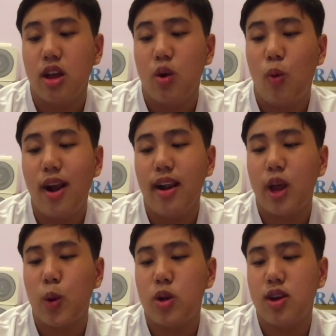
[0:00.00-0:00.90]
what
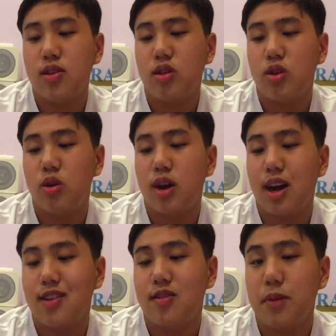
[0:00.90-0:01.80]
languages do you
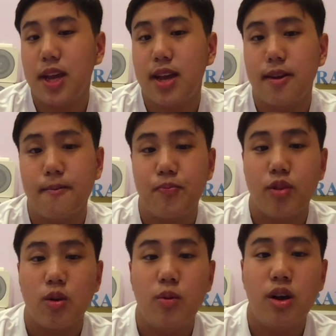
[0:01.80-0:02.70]
guys speak?
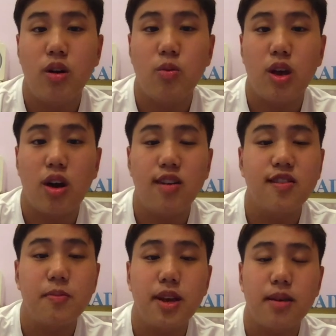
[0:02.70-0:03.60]
Well, we all
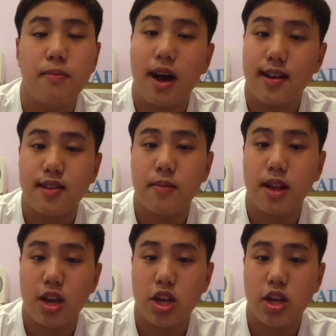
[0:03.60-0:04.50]
speak Bahasa
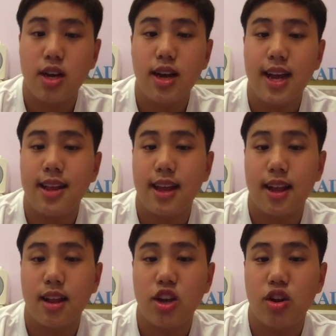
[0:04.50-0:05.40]
Malaysia and
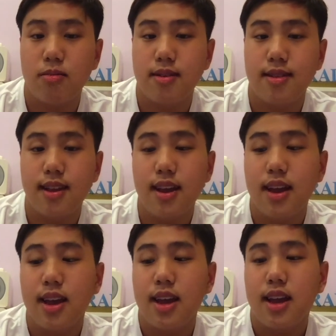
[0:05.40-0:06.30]
English, obviously.
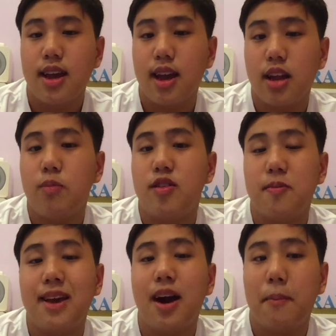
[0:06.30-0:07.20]
And we
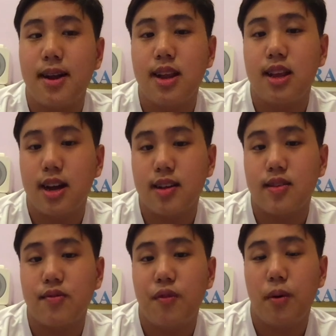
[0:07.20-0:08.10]
speak our mother
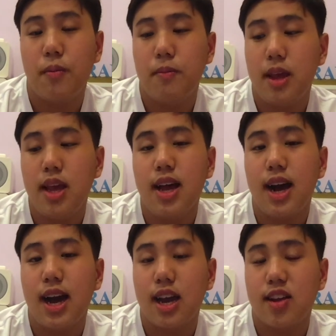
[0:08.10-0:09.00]
tongues. For me,
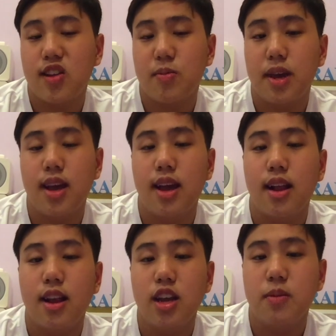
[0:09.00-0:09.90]
I can speak
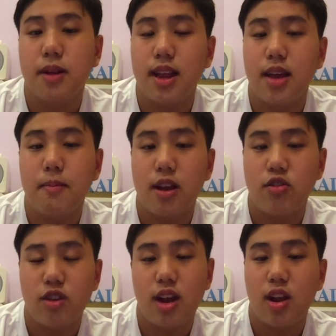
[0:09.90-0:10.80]
English, Malay,
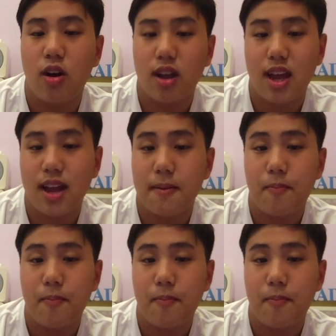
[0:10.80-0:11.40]
Mandarin, and Hokkien.